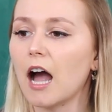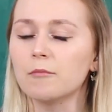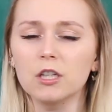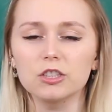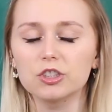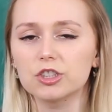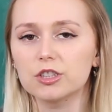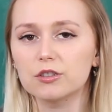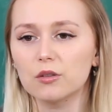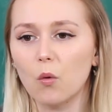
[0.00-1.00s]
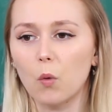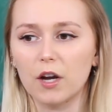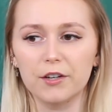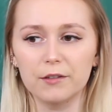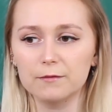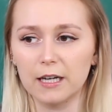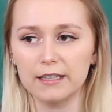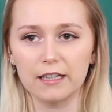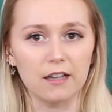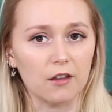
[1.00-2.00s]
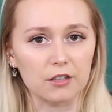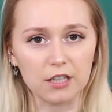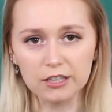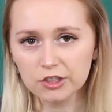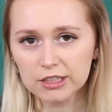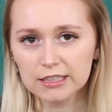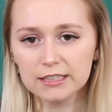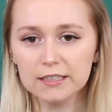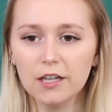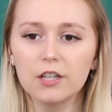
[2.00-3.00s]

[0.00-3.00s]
I'm not sure where you can find it in other countries.